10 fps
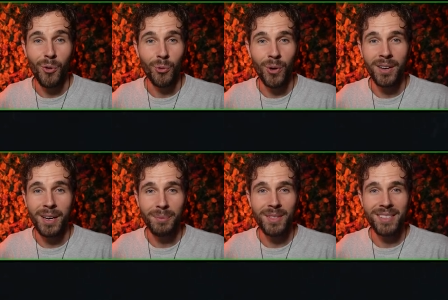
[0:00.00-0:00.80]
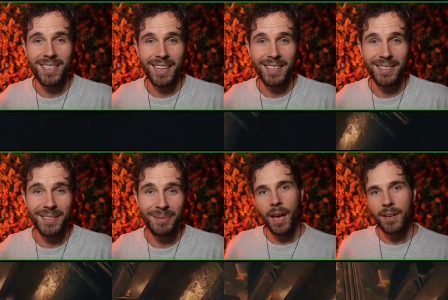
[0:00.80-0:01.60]
Run up the
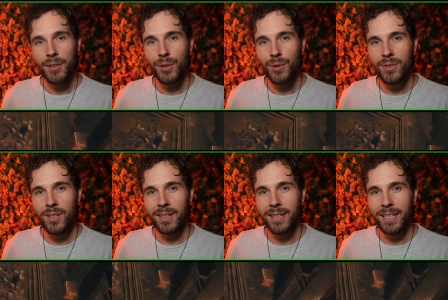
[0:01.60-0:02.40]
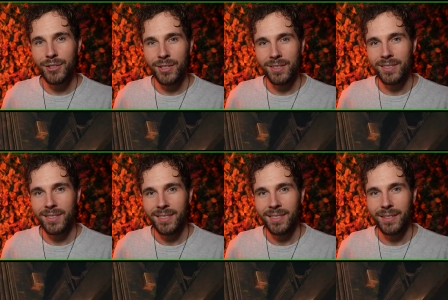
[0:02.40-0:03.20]
stairs and use the ledges
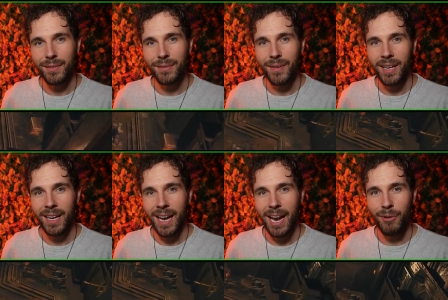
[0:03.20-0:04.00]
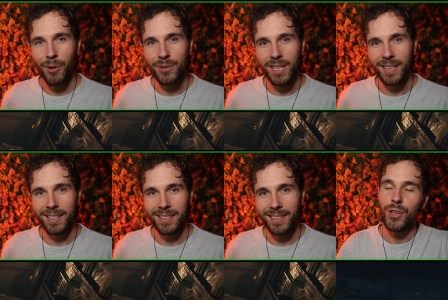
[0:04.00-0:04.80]
to fire arrows at
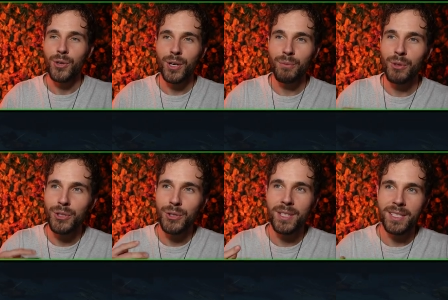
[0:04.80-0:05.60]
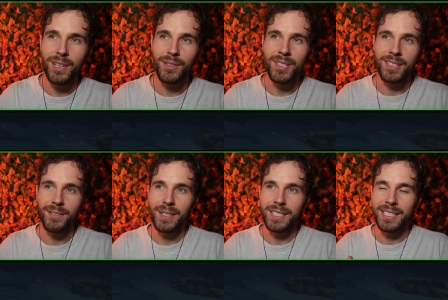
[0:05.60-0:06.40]
it. You can reduce its health
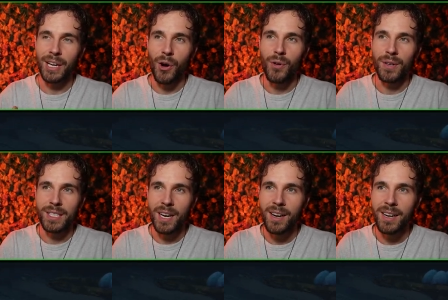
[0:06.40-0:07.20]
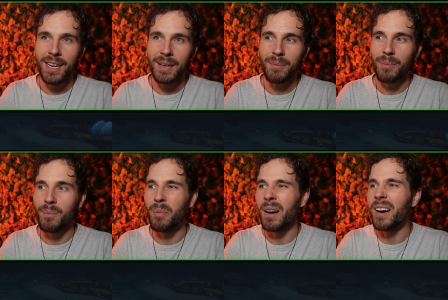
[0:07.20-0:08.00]
significantly over time,
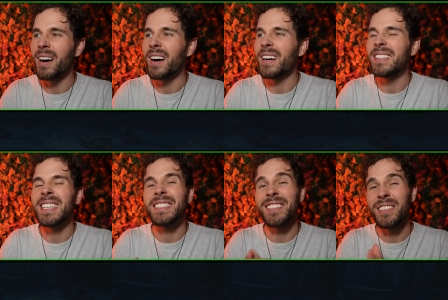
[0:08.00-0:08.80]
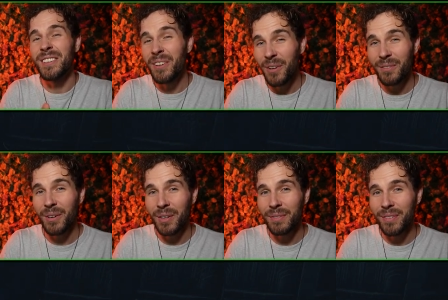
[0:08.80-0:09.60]
but it's not
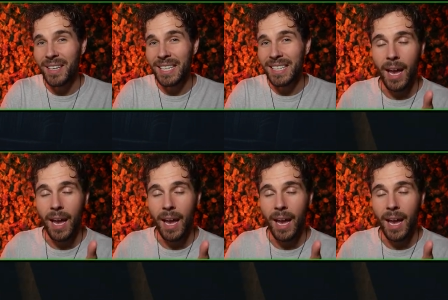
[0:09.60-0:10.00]
very fun.